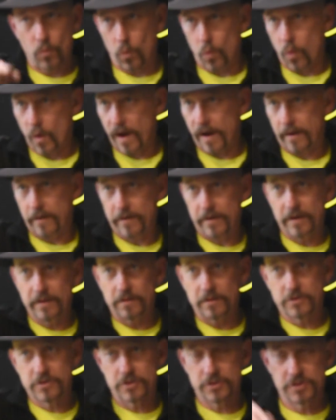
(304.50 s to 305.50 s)
Where
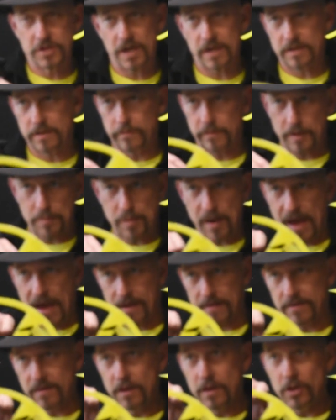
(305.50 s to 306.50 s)
in the trajectory
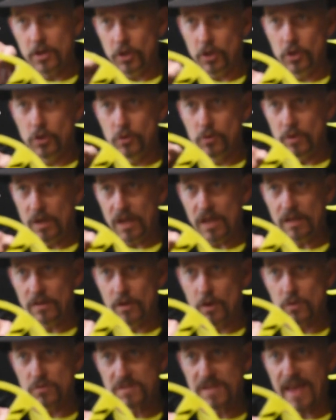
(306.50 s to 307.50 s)
path you need
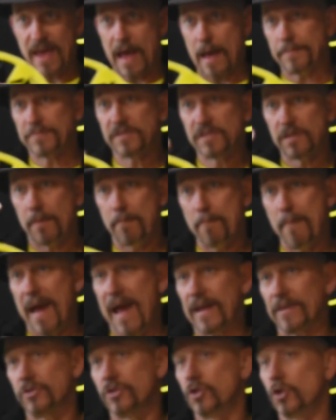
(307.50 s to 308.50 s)
those gaps to
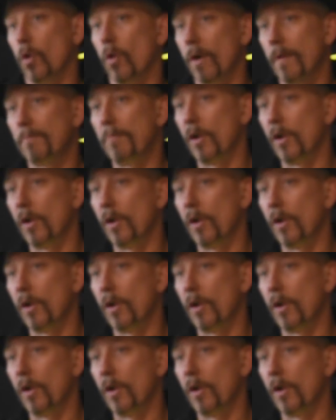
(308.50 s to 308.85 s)
match your